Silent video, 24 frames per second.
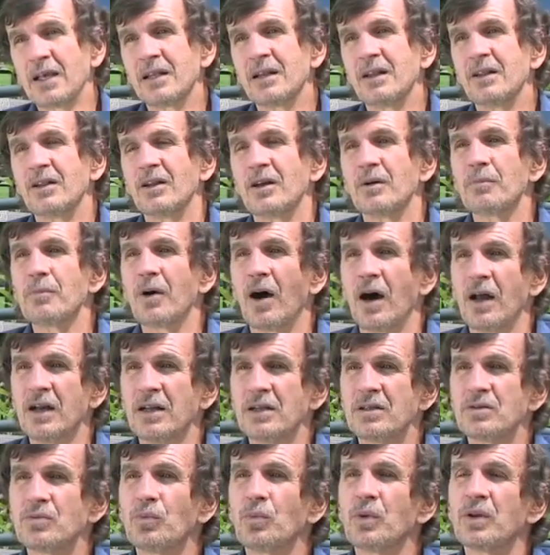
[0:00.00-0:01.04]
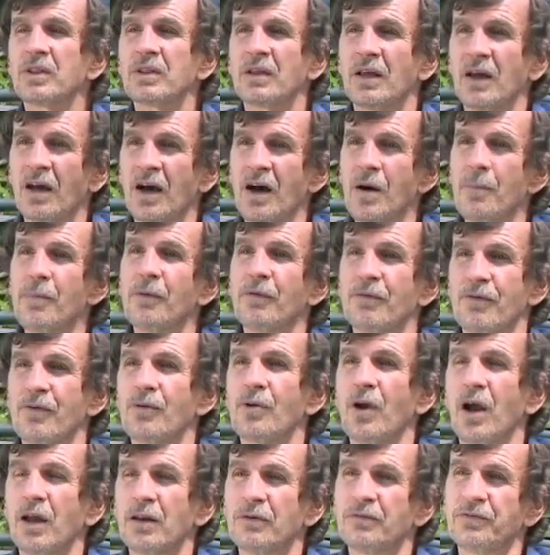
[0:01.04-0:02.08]
it in their bodies with the help of the
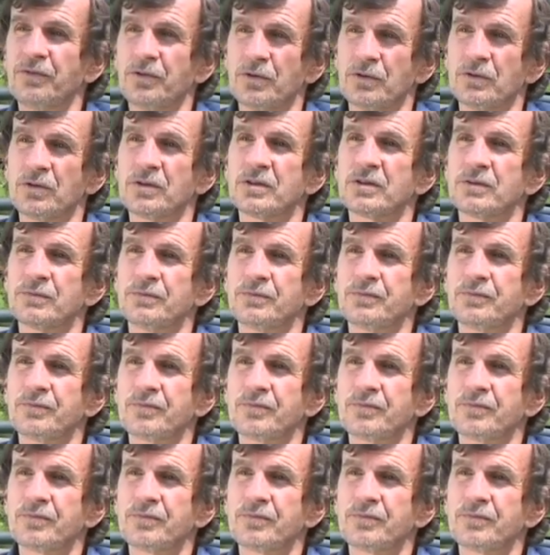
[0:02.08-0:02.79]
right foods.